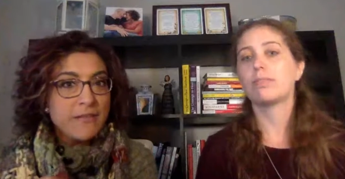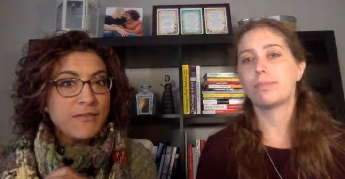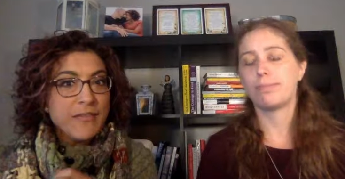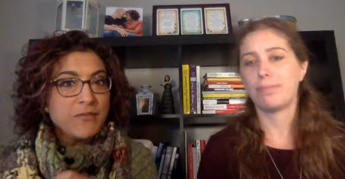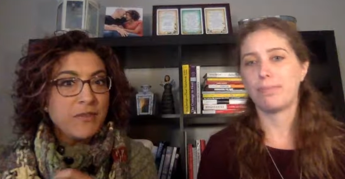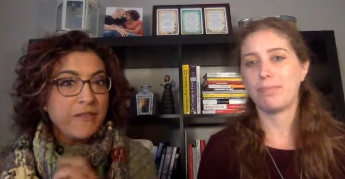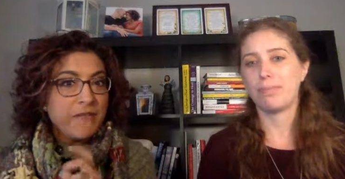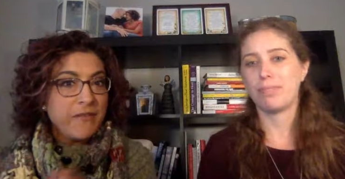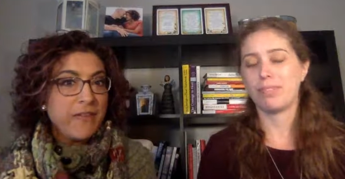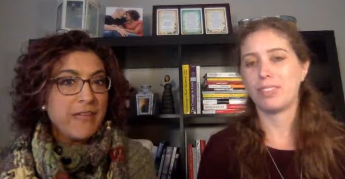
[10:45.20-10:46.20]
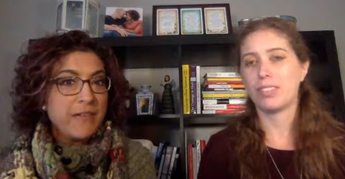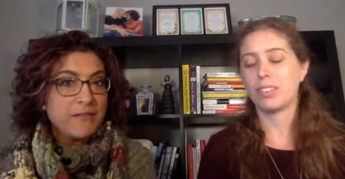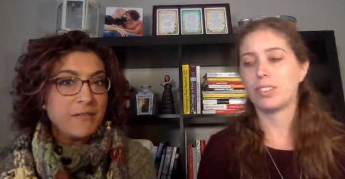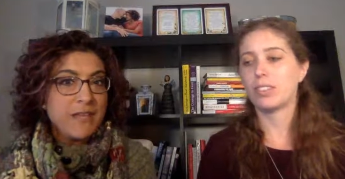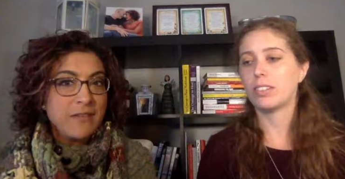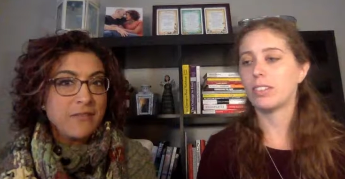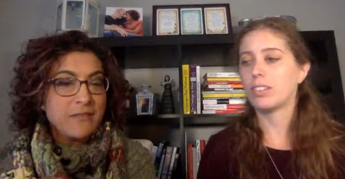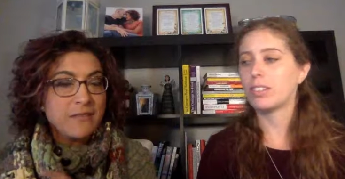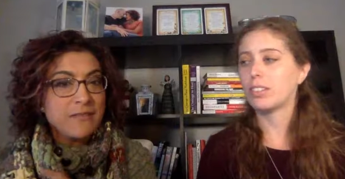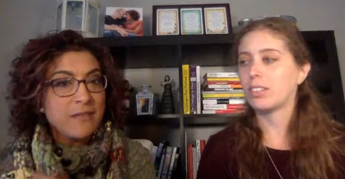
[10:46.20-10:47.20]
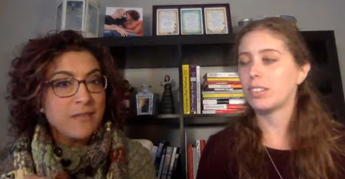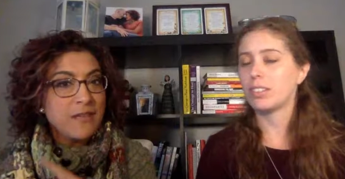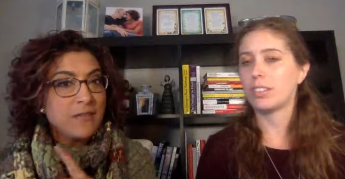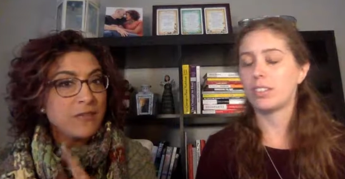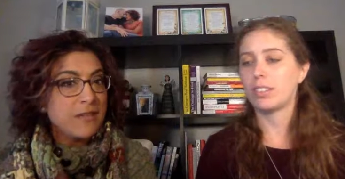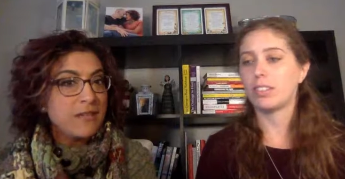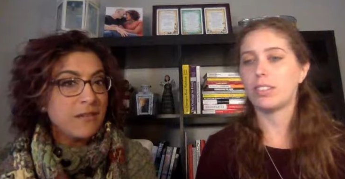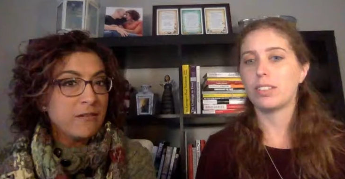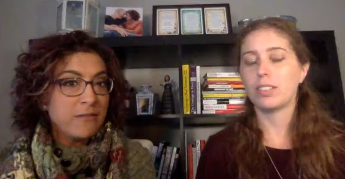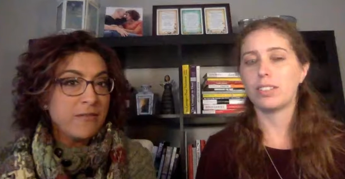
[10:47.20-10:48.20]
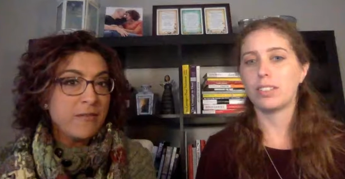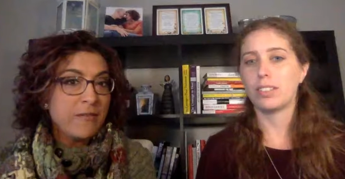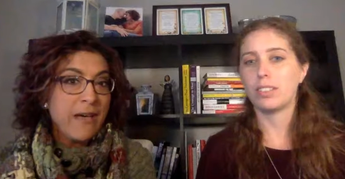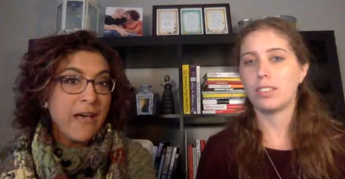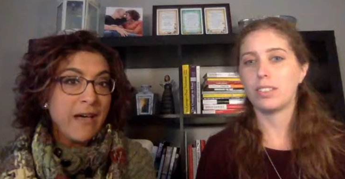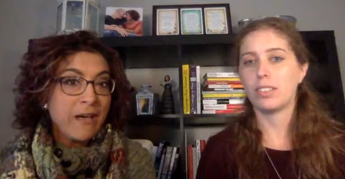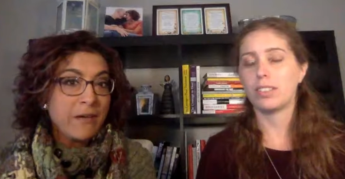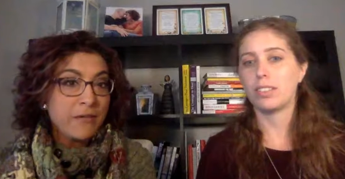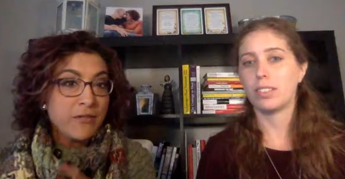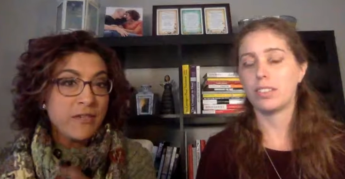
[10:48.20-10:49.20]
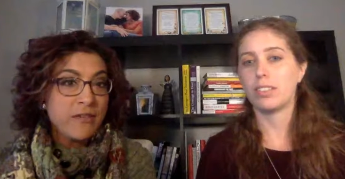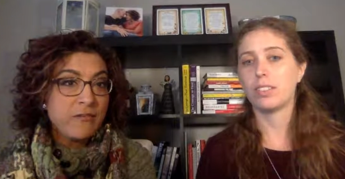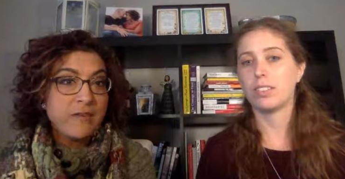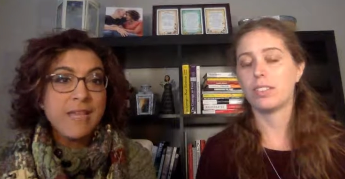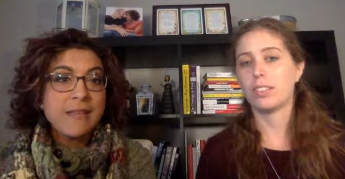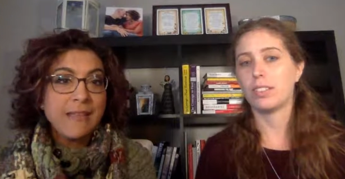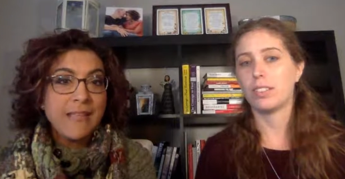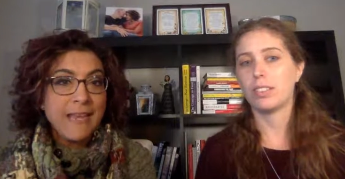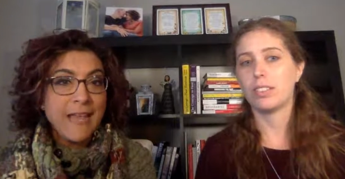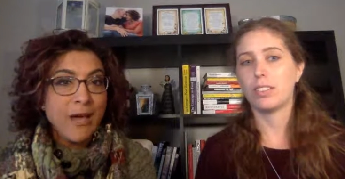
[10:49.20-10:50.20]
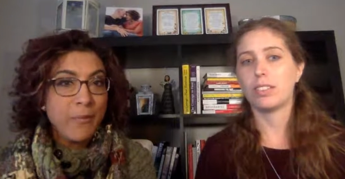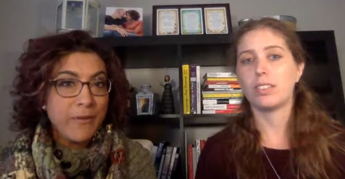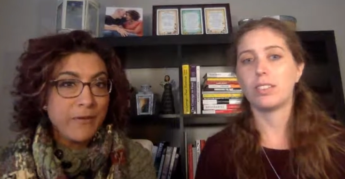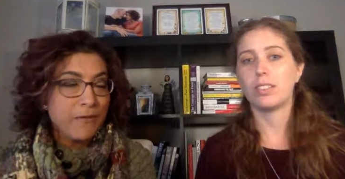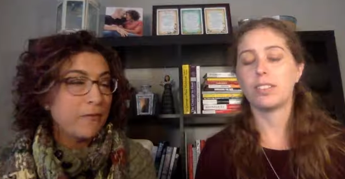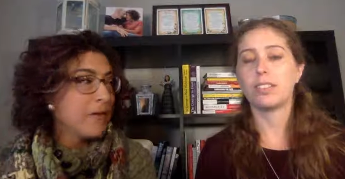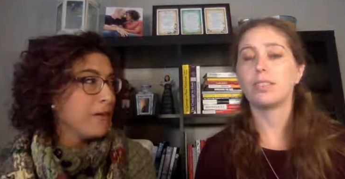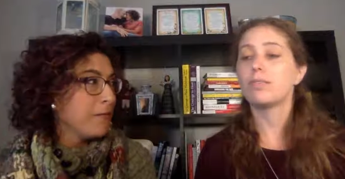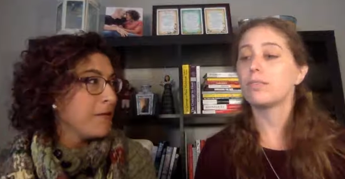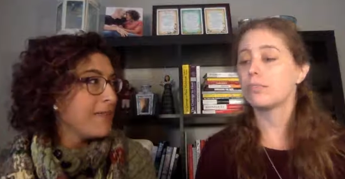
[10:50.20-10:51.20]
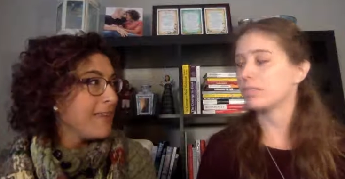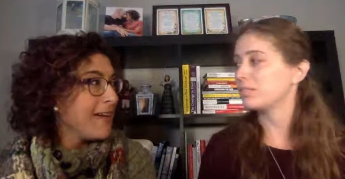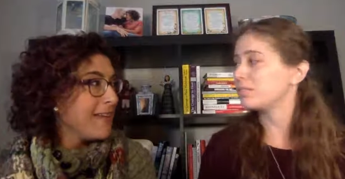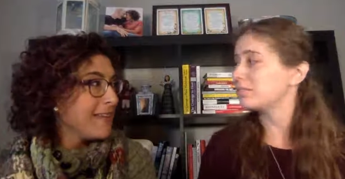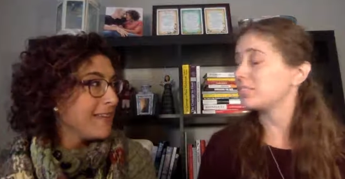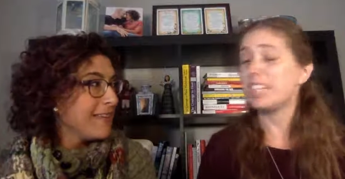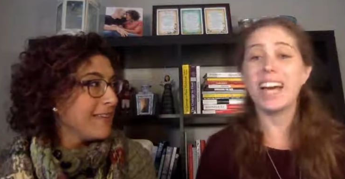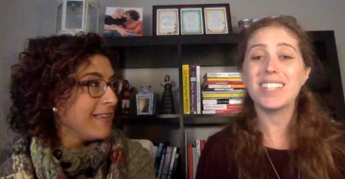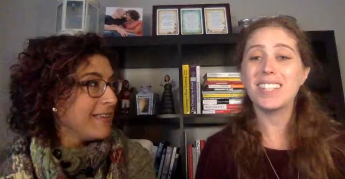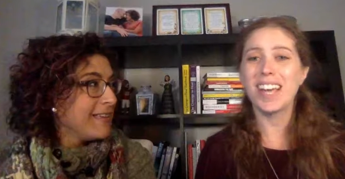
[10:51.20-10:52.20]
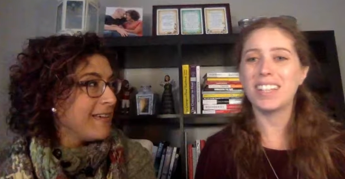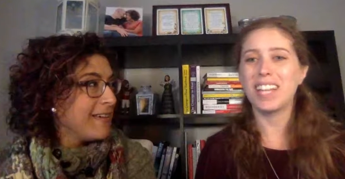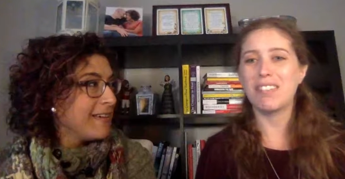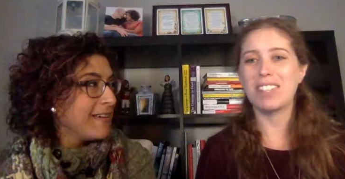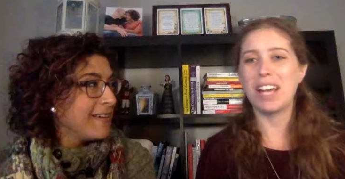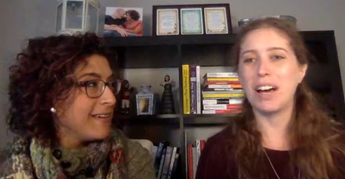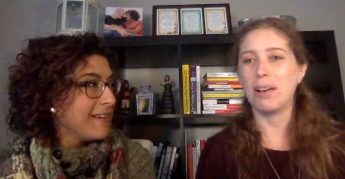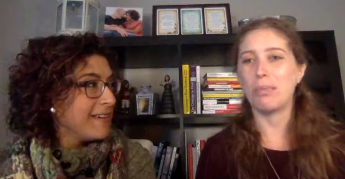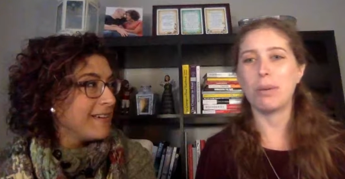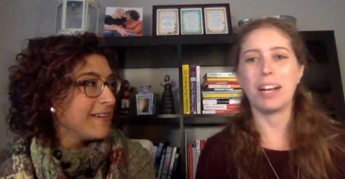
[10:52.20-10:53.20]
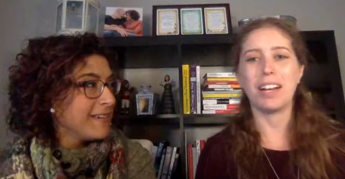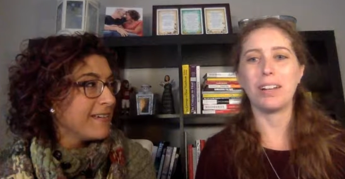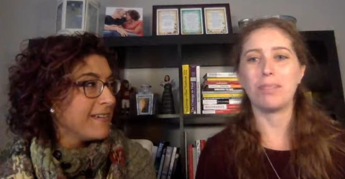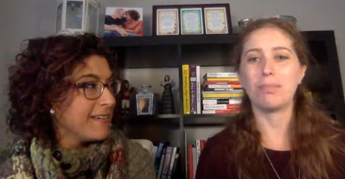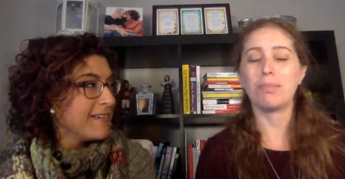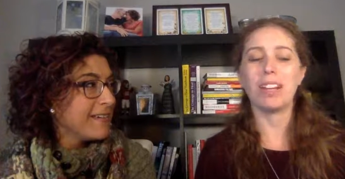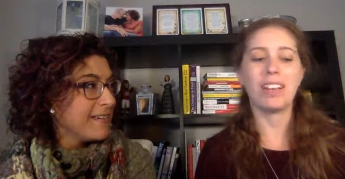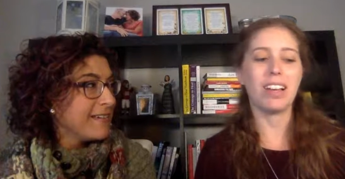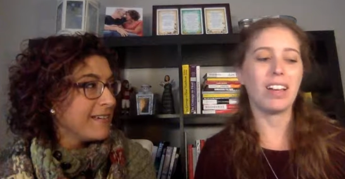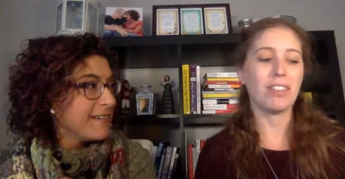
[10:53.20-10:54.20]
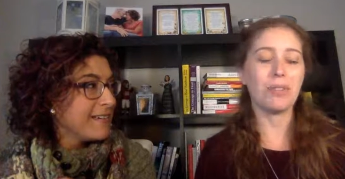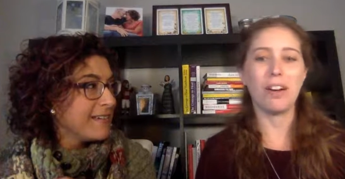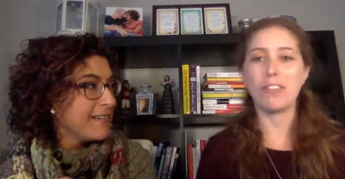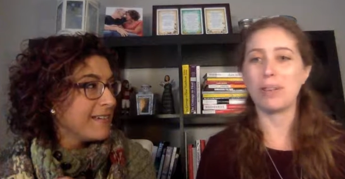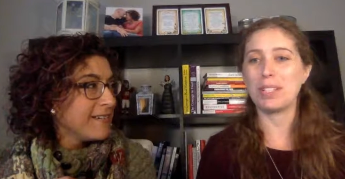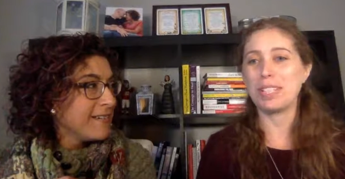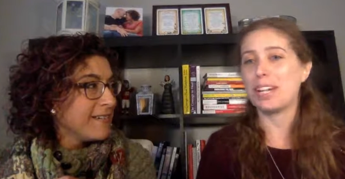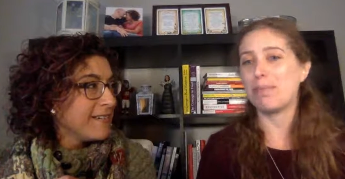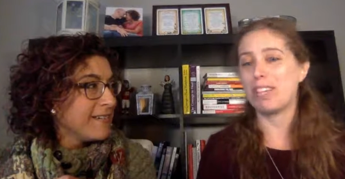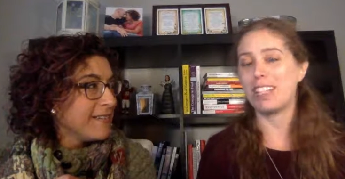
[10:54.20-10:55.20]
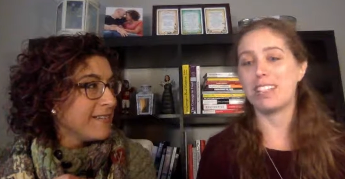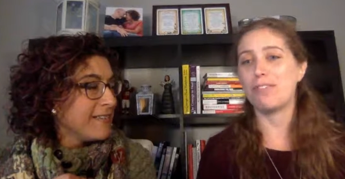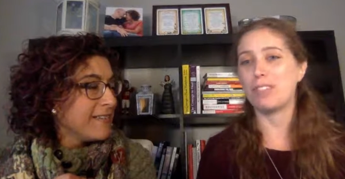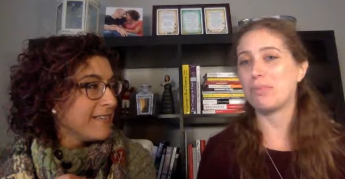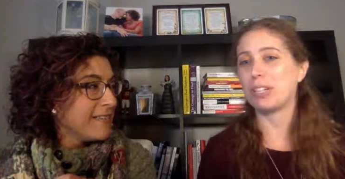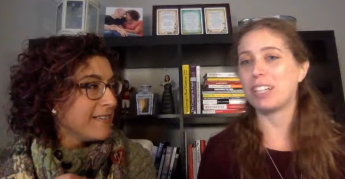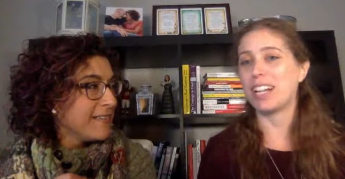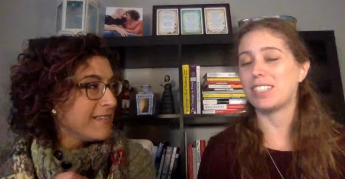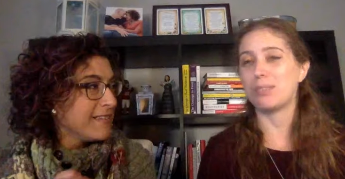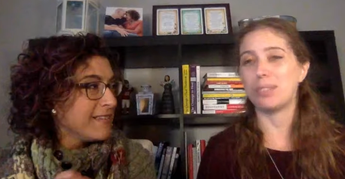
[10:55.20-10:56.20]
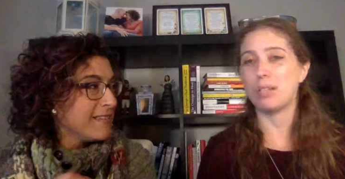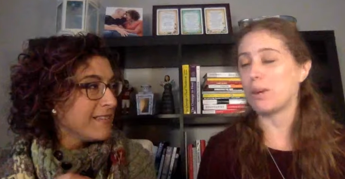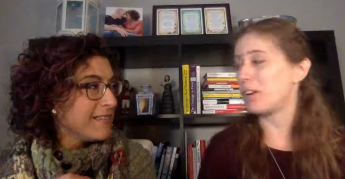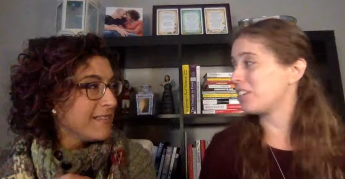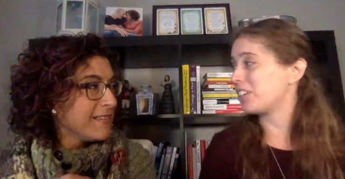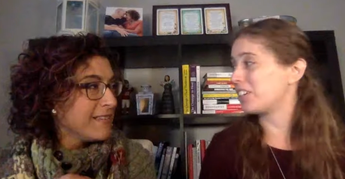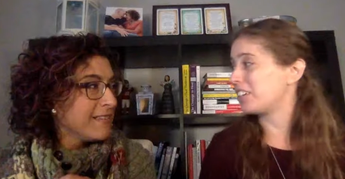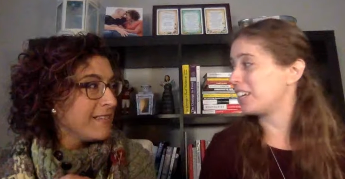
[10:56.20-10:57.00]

Speaker 1: to schedule a free consultation so that she can talk with you about how she uniquely can help you
Speaker 2: with that. Yes, I'd love to help um, whoever wants to come in to feel more connected with their partner